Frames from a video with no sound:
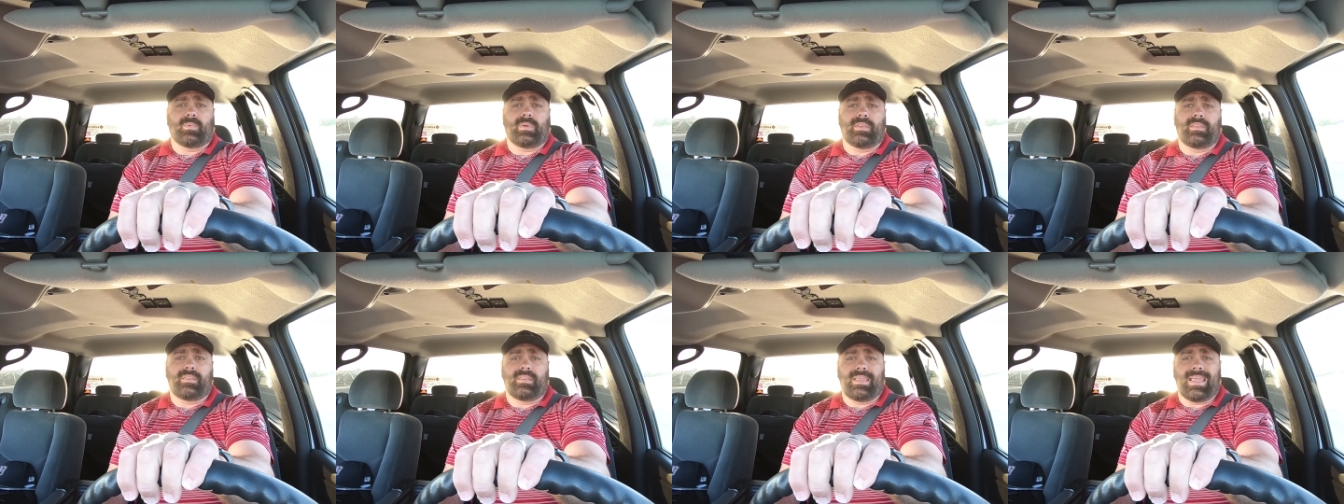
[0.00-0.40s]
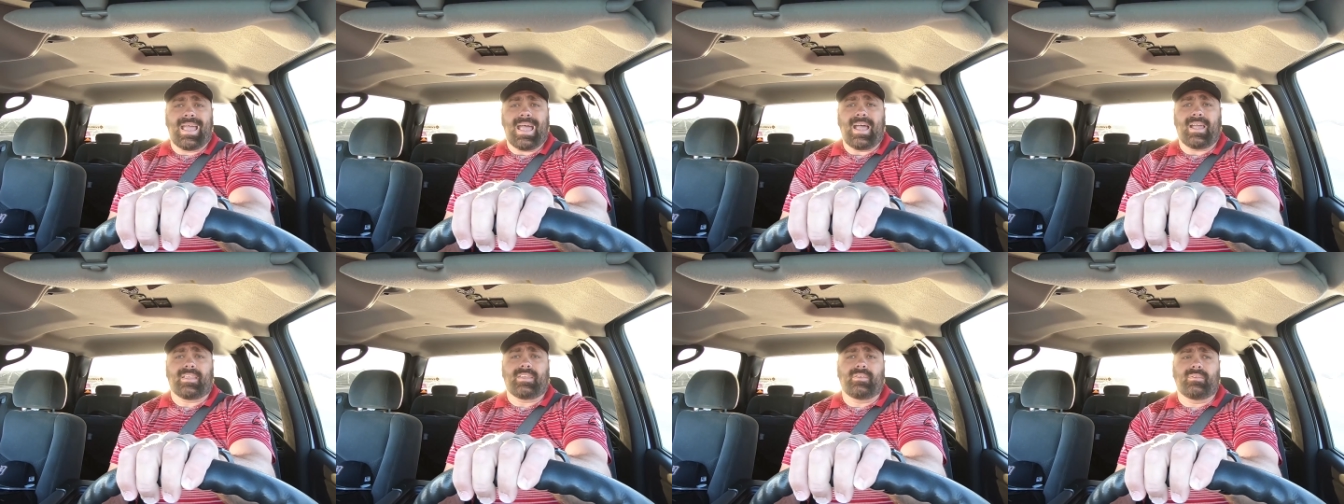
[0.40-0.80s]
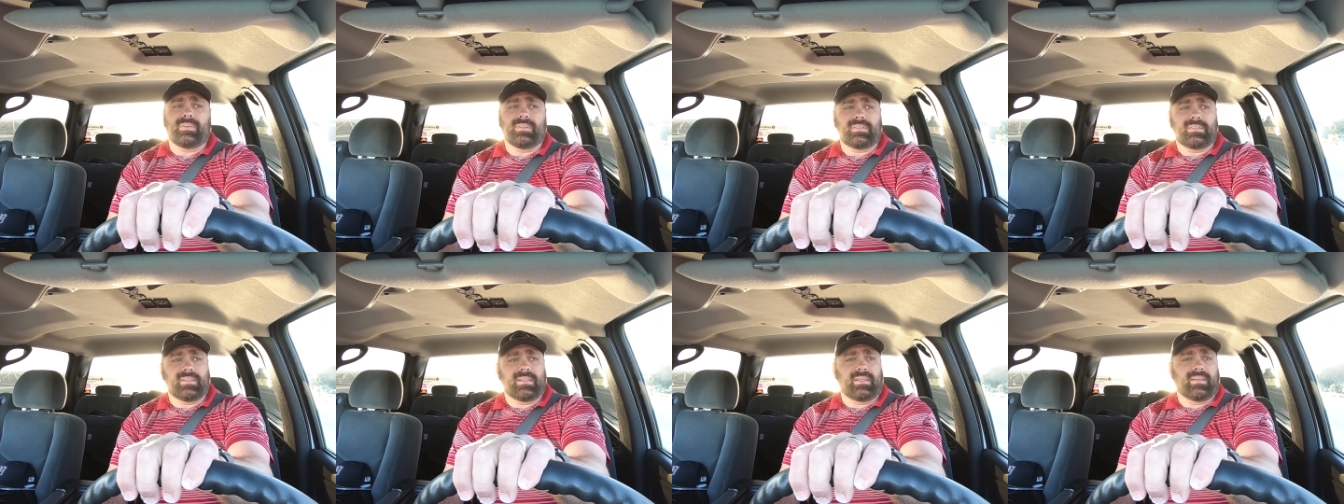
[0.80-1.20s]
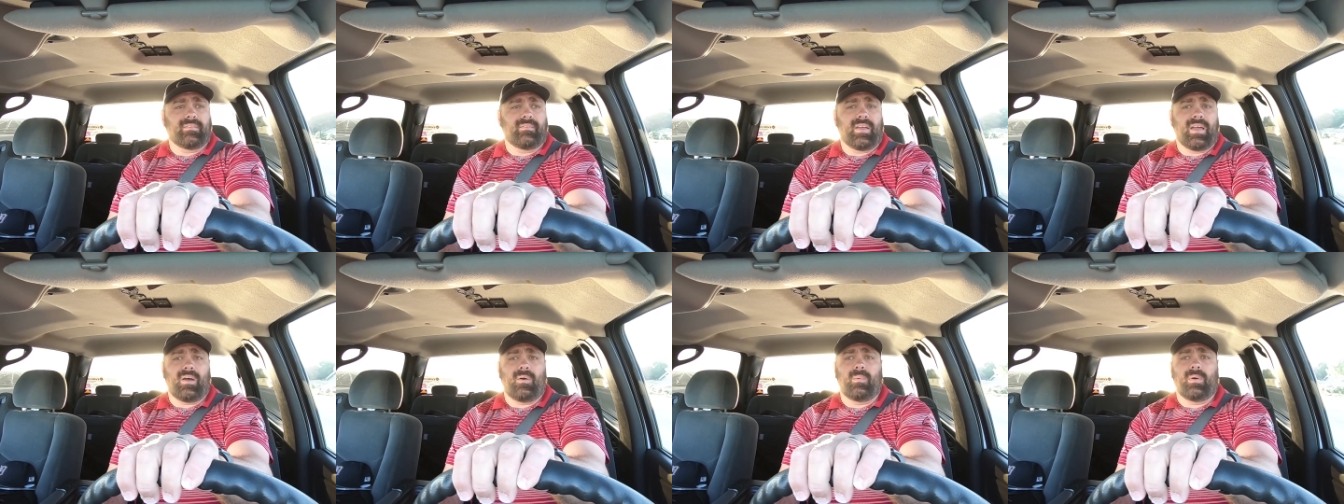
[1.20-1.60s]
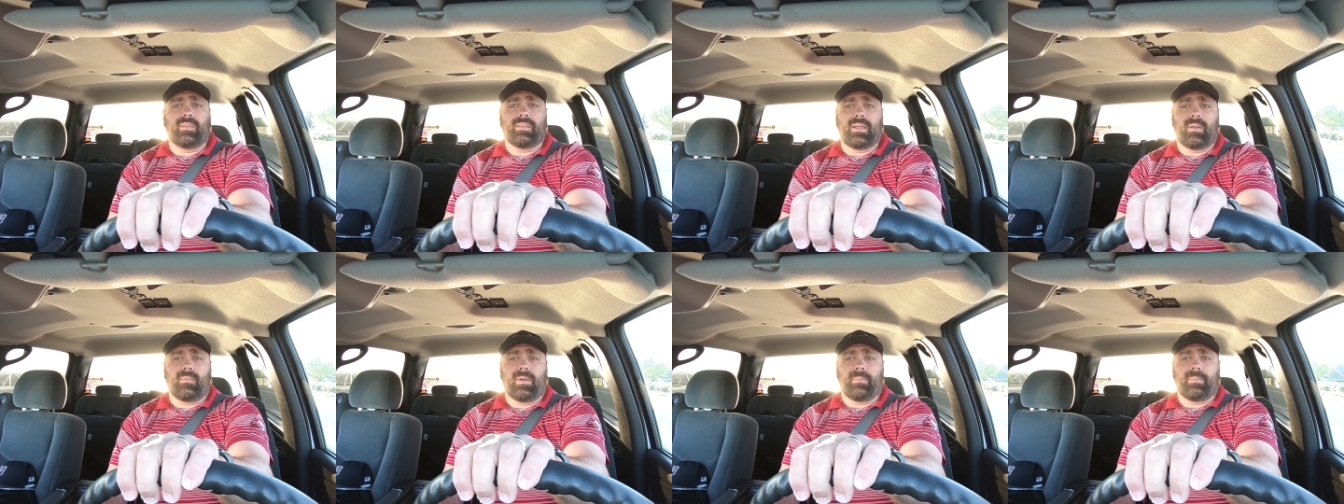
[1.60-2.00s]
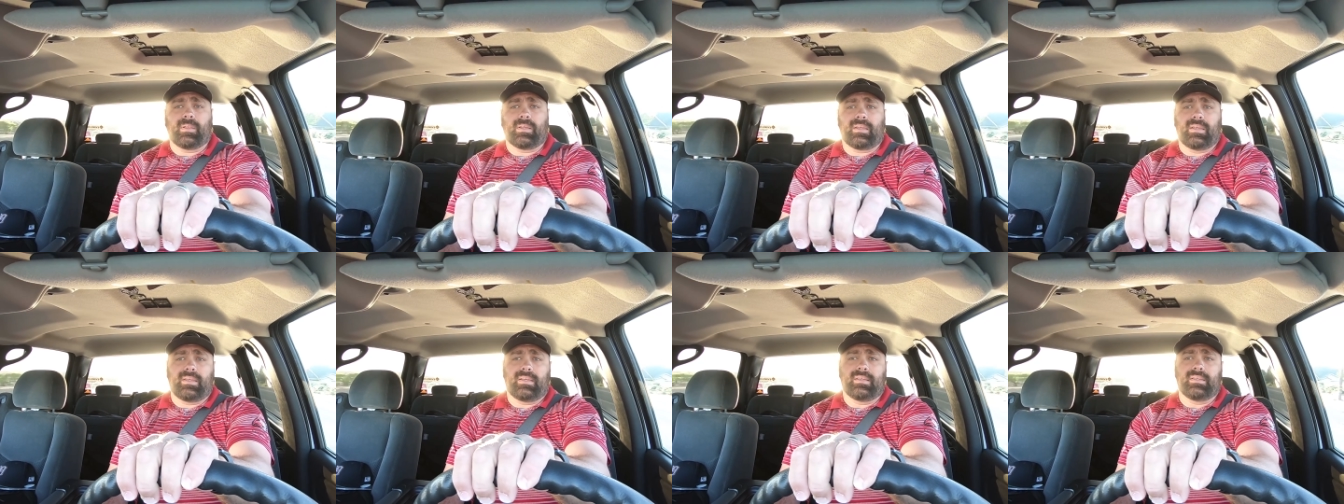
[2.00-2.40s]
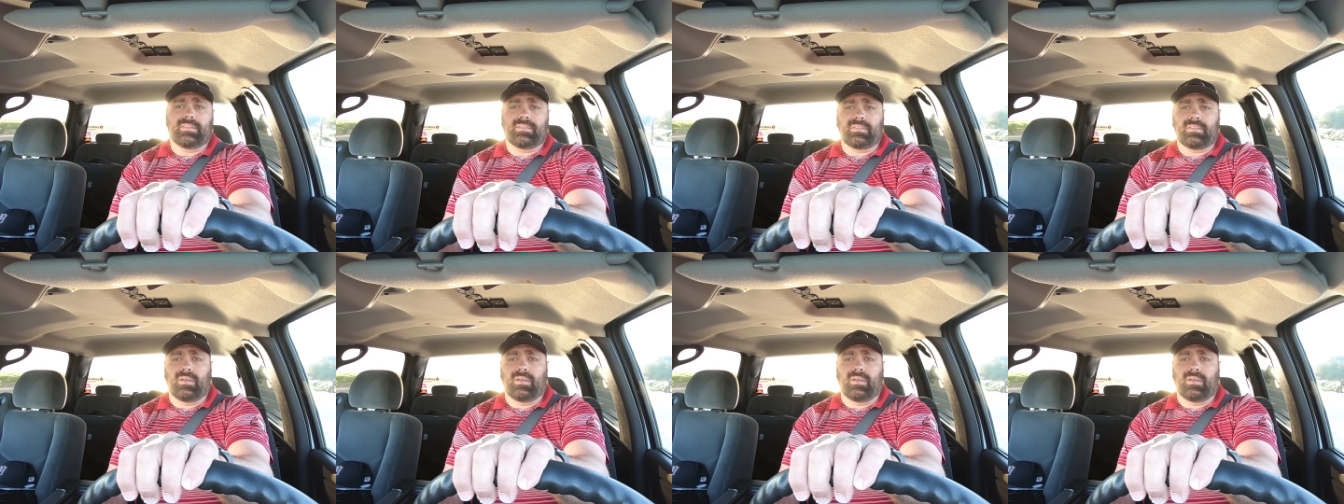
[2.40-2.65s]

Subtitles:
with the accuracy of how well that replica is.